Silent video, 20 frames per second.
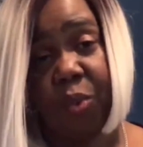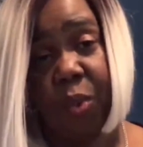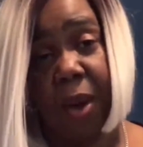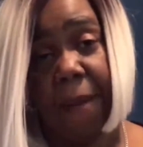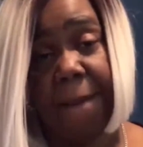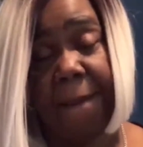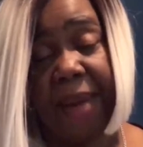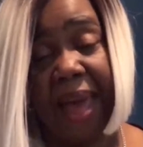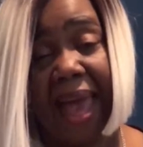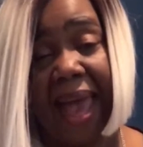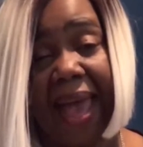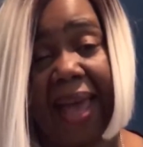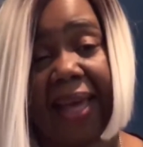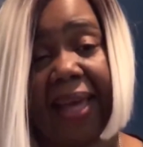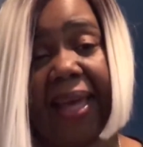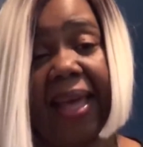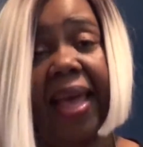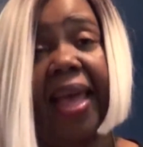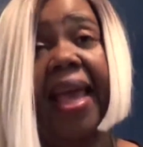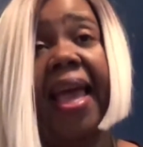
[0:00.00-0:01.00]
One back,
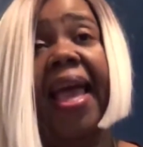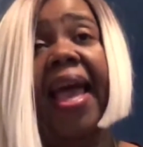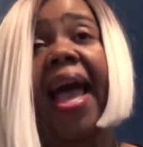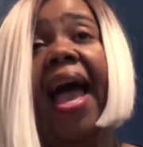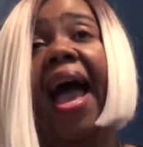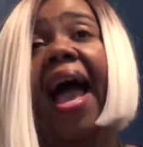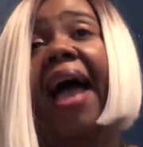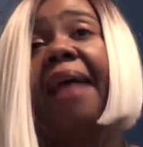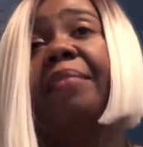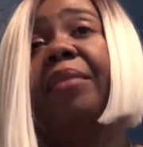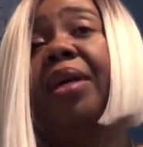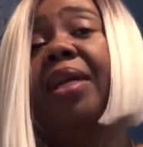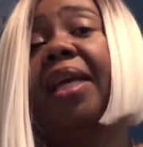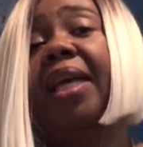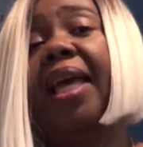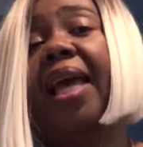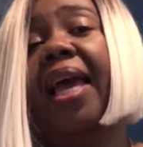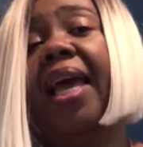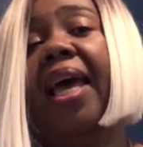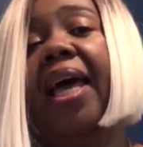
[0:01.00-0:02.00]
I'm gonna
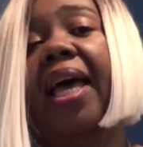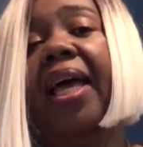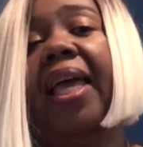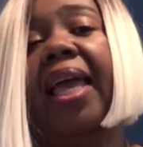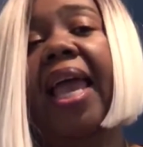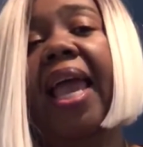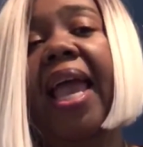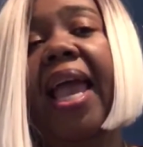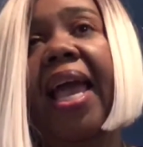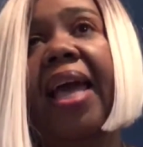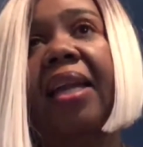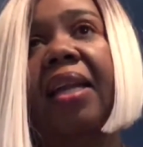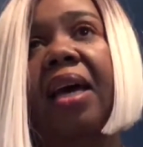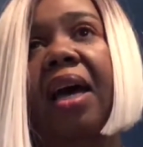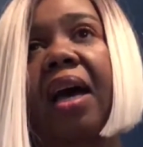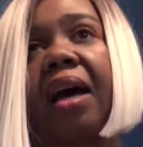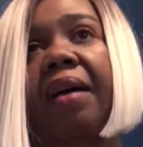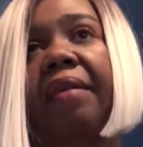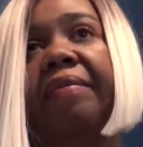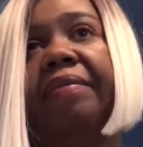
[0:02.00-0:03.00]
get a can
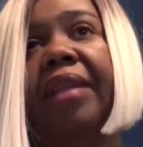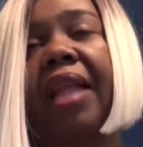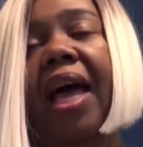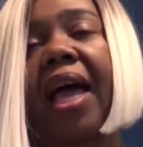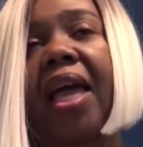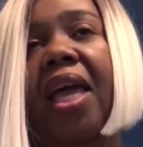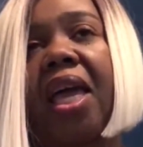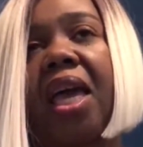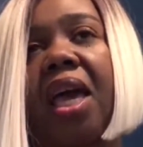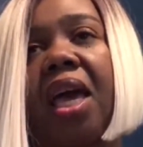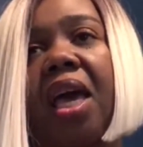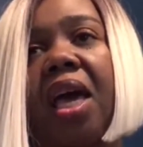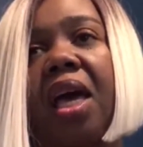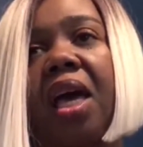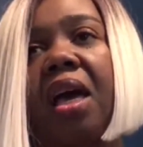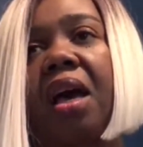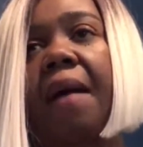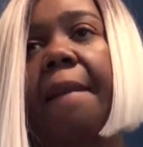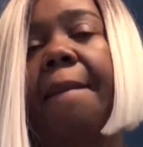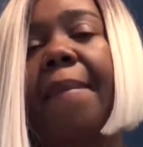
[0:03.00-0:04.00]
of like
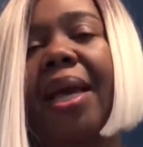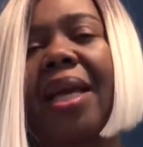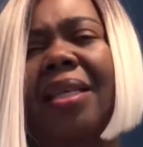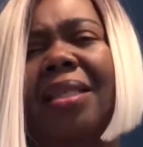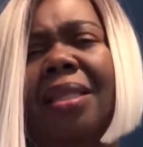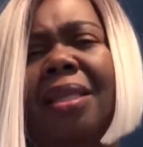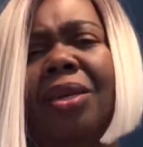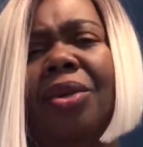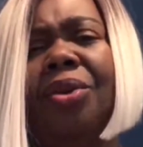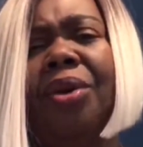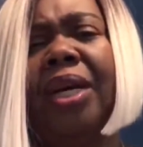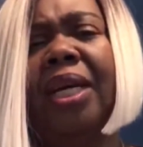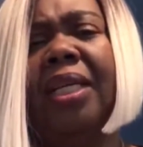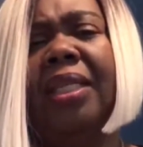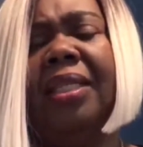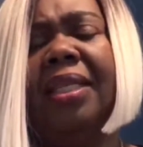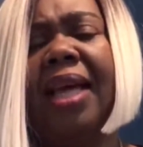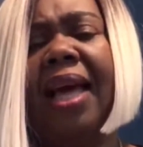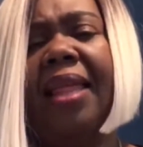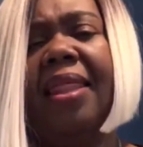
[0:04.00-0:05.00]
Amazing
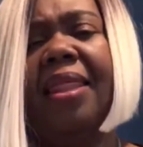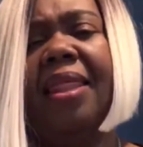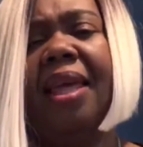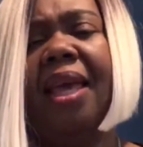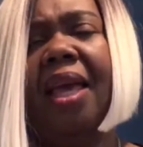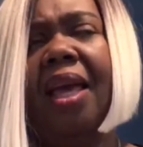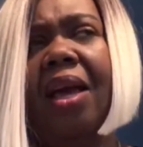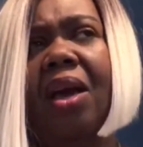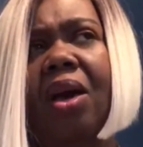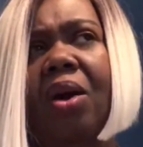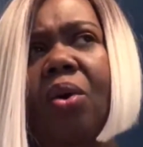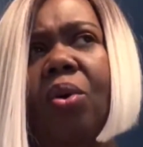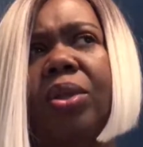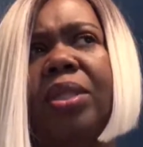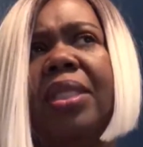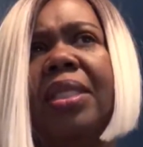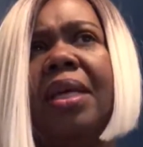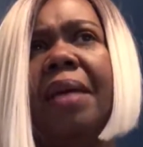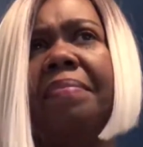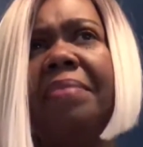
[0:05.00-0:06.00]
Greens, I think, or
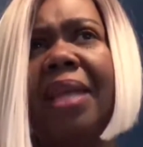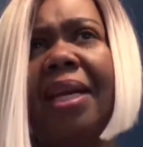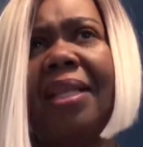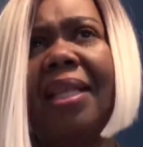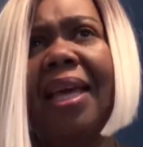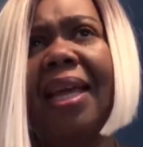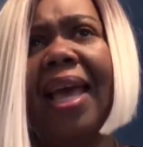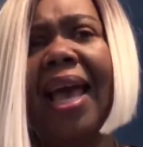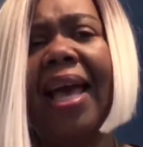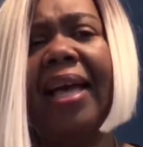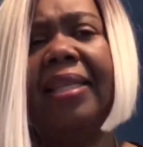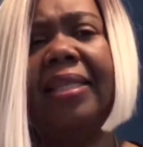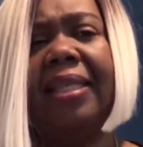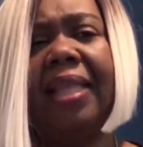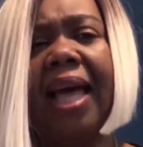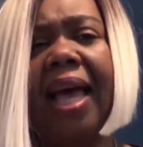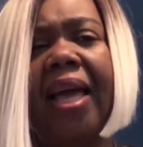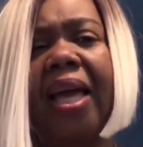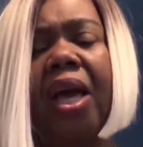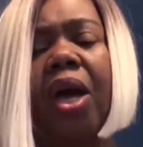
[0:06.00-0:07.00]
something that has
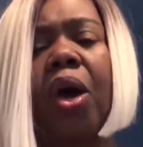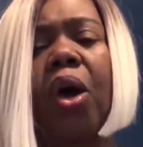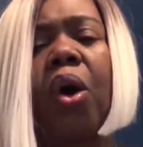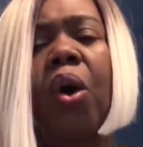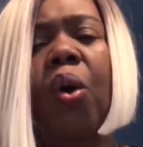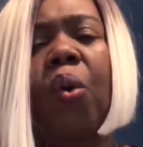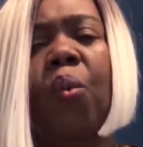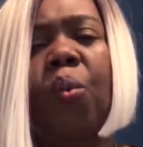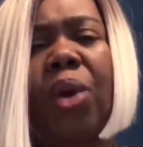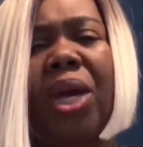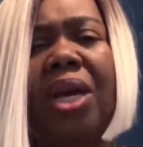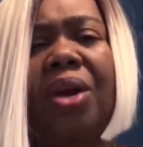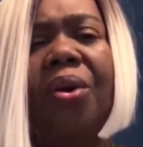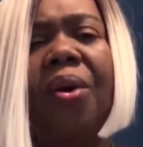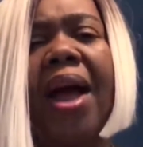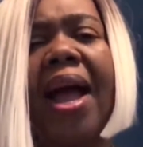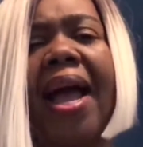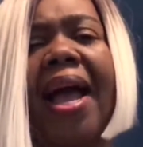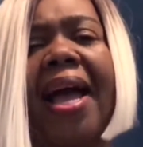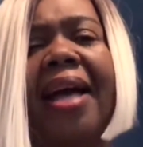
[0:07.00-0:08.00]
like
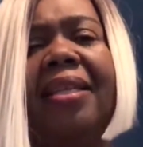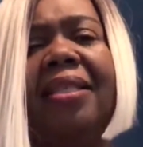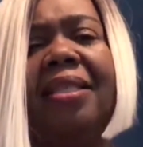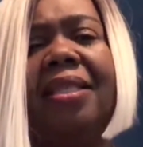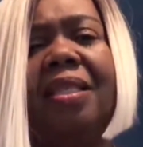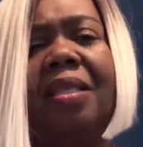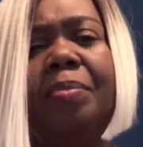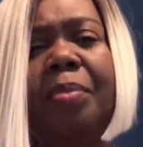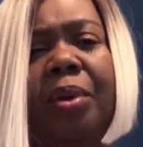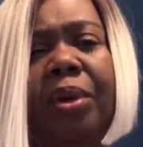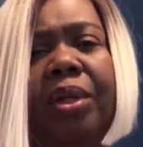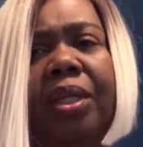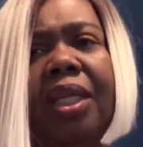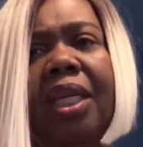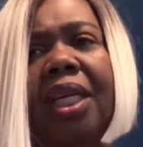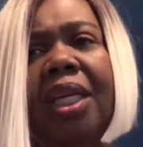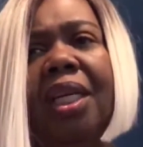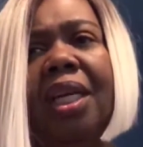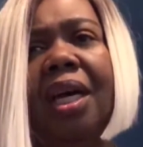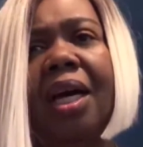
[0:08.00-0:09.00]
wheatgrass,
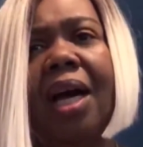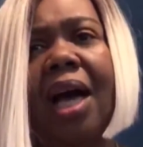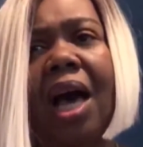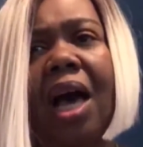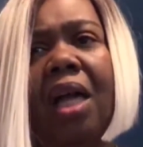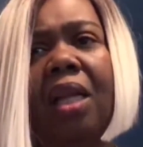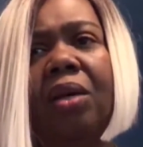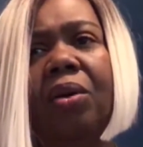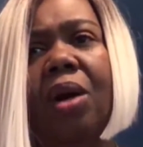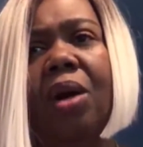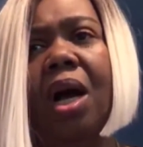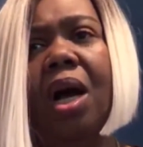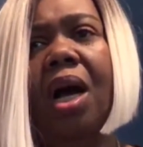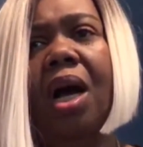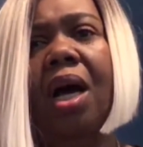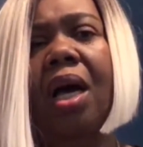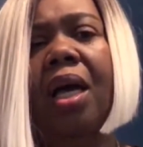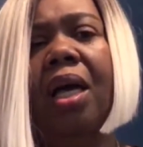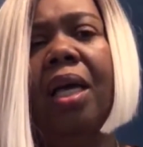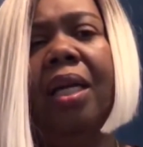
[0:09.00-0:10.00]
spirulina,
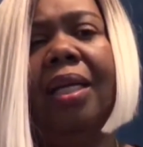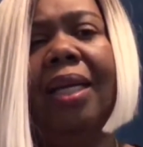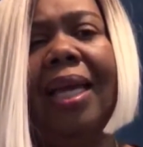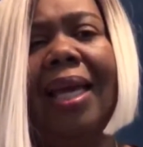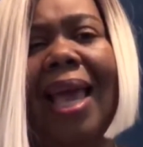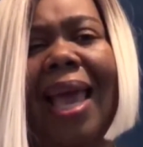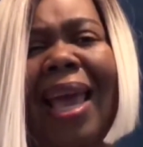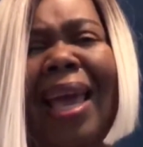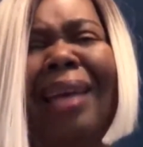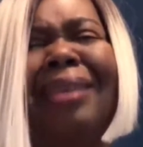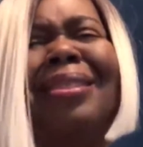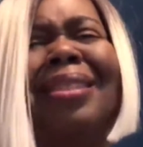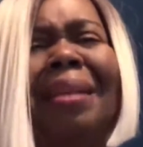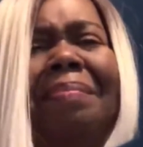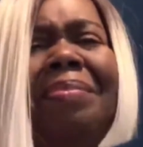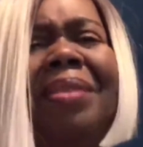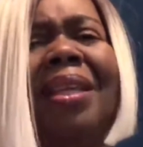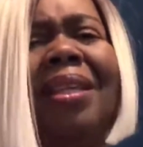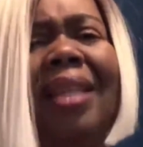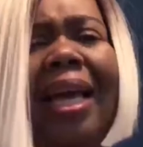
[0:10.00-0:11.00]
chlorella, and kale,
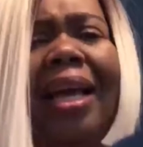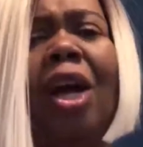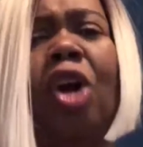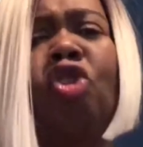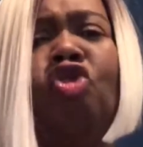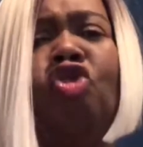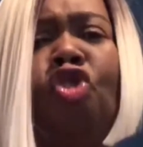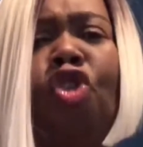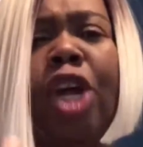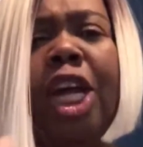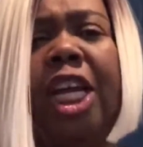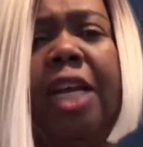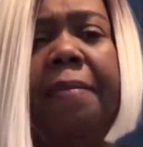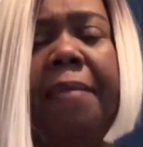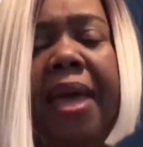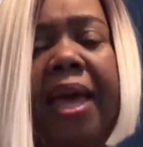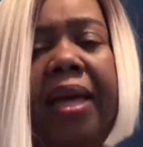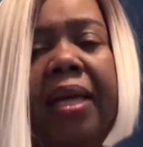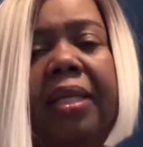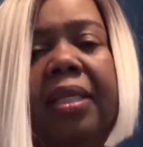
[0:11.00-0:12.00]
something like a green
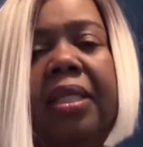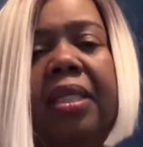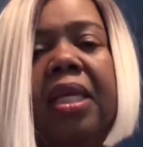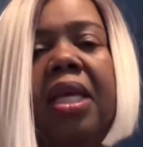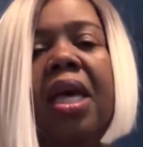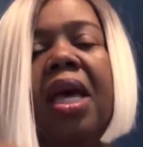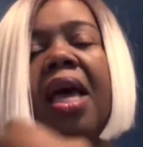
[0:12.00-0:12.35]
mix.